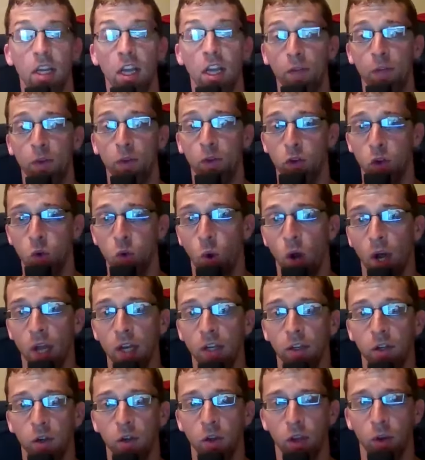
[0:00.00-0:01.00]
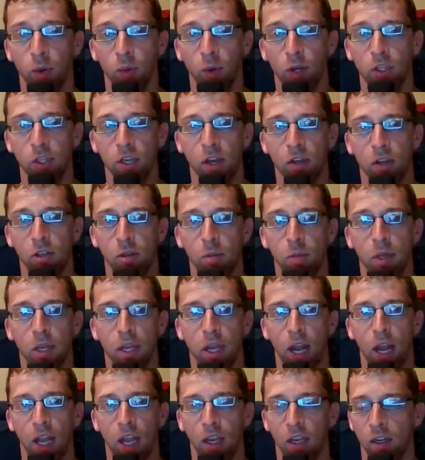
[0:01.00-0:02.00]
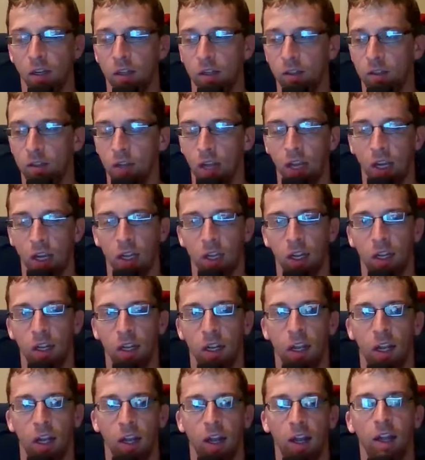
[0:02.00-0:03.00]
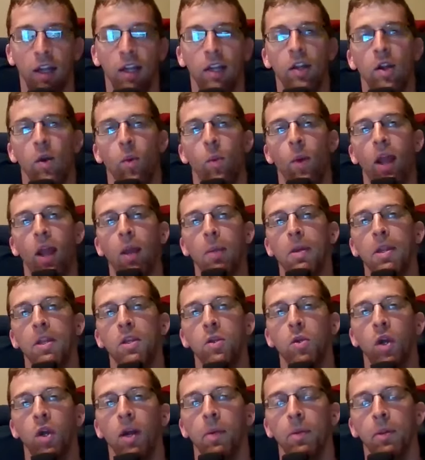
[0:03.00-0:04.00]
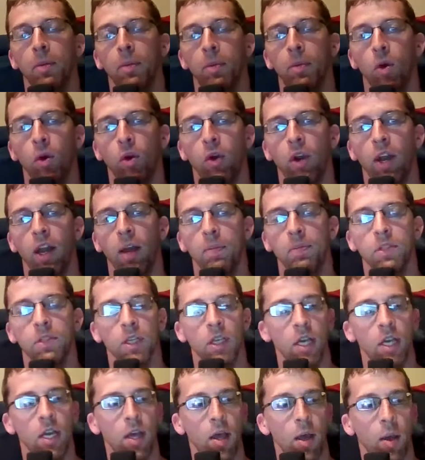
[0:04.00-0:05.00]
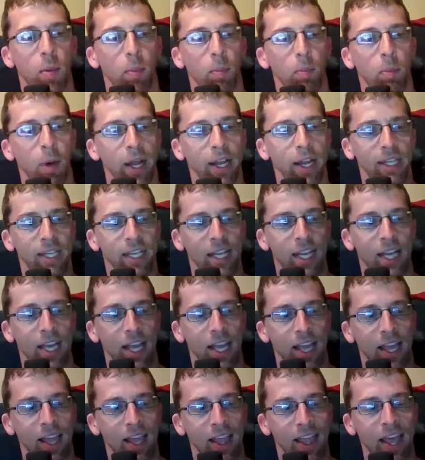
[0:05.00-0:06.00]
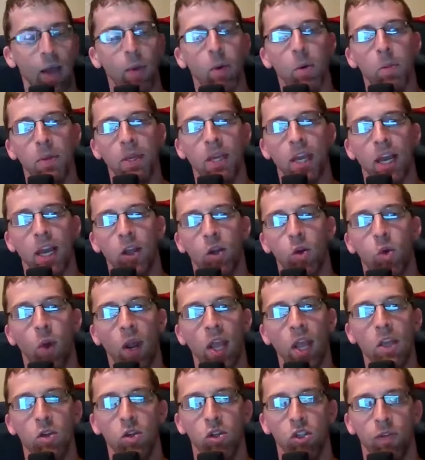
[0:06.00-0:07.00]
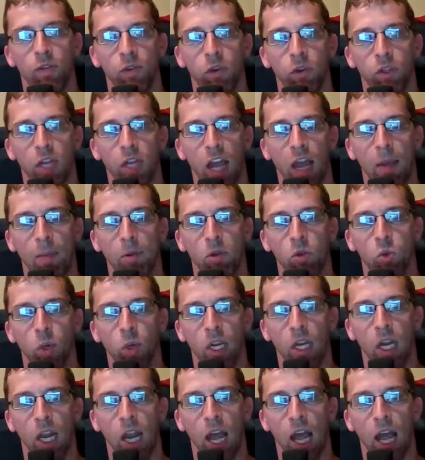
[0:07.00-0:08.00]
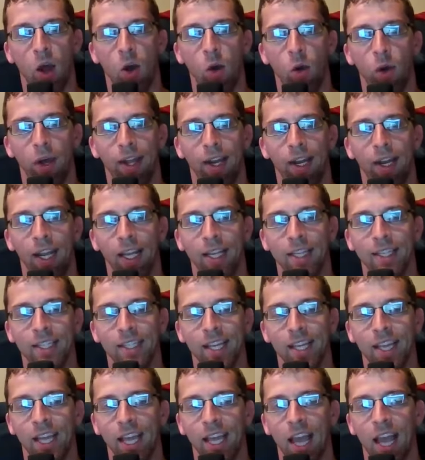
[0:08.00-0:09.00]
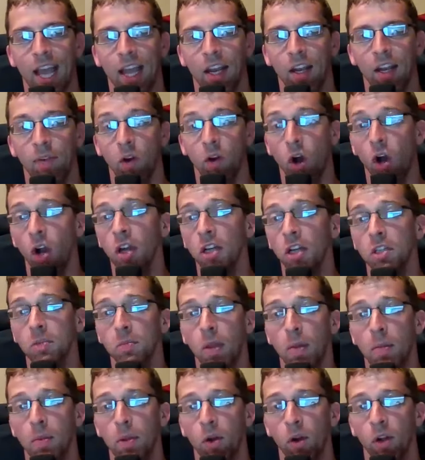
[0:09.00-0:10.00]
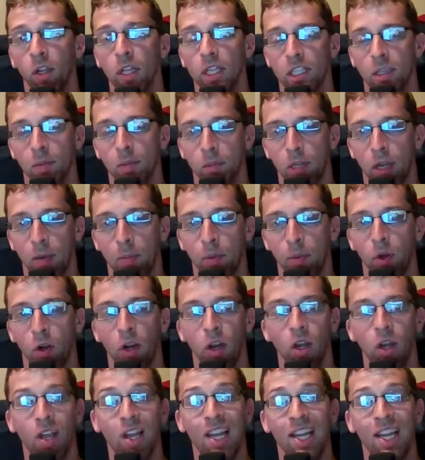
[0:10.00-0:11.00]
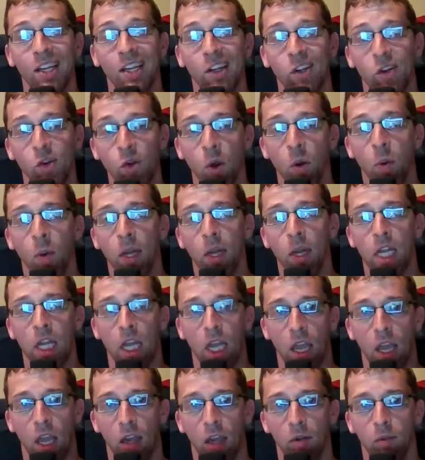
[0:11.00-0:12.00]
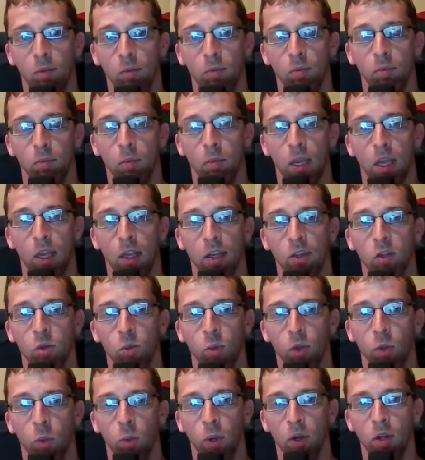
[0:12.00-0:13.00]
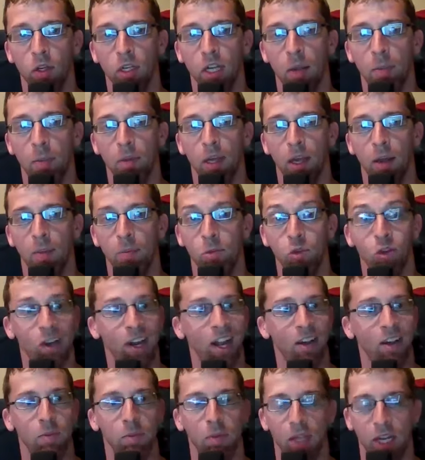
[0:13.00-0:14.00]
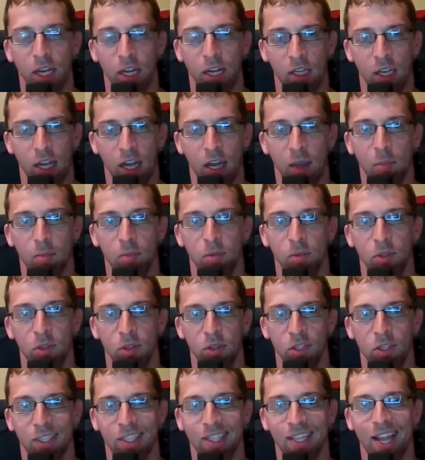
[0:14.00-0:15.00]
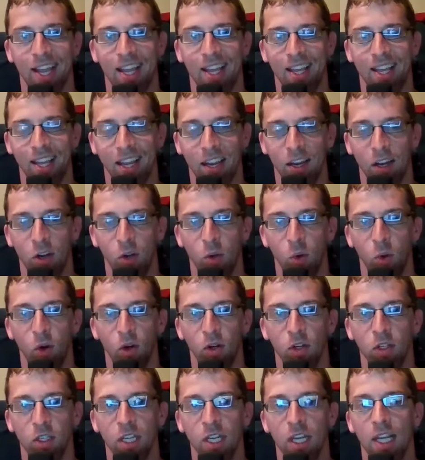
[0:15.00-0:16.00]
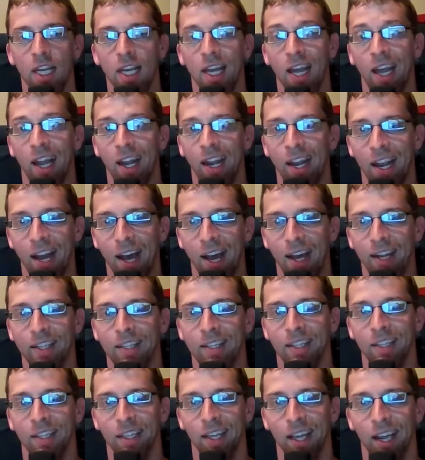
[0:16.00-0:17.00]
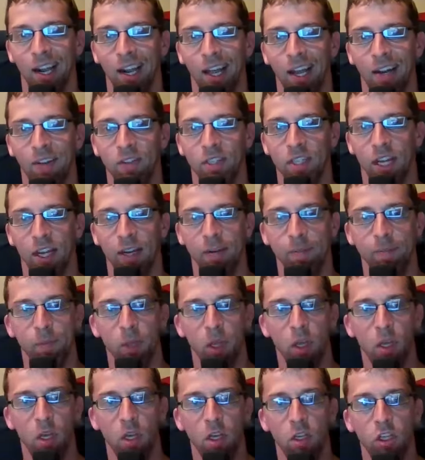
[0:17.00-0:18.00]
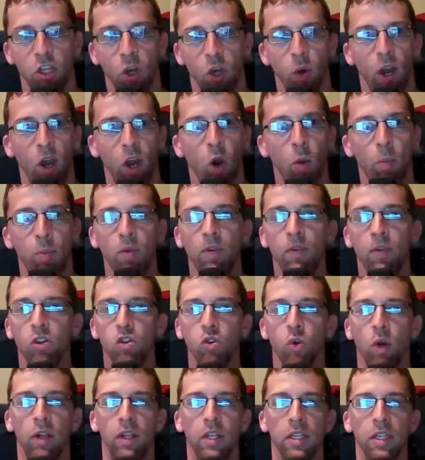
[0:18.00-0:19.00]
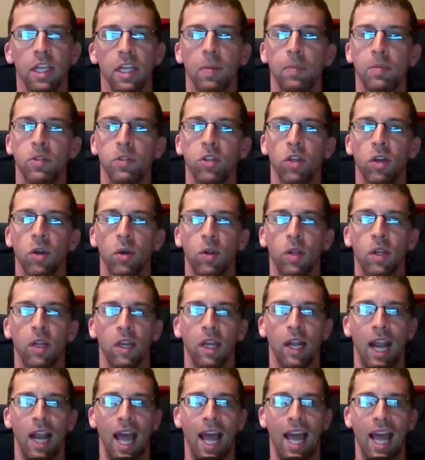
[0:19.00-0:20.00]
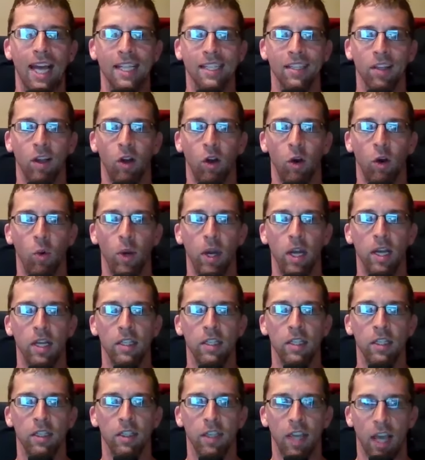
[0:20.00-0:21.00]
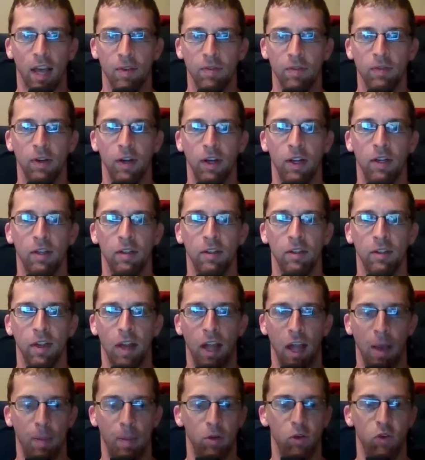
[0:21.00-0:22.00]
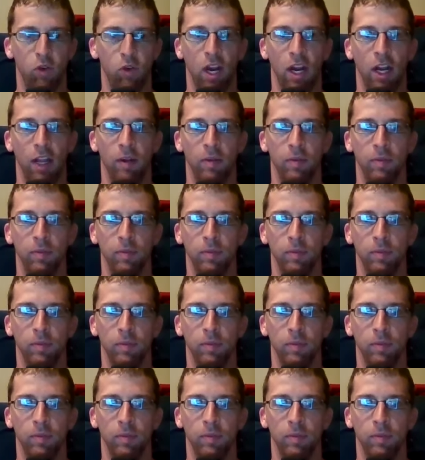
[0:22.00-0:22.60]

If you do want to, you can reach out to me, and I can recommend you a couple of programs. But that would be a great use of your time between now and, let's say, the end of August, maybe early September. Do it while you can, because when the wintertime comes, you're going to have plenty of time to stay indoors and not get a lot of sun. So I hope you've enjoyed this episode. And as always, have fun and happy training.